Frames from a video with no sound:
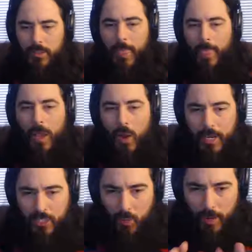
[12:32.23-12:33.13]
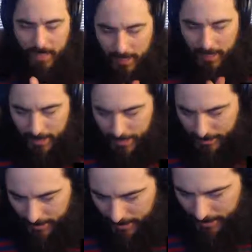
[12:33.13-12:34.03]
Okay, so what I'm thinking is
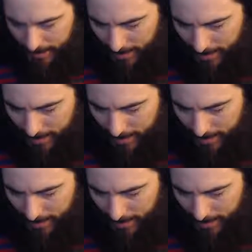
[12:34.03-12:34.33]
then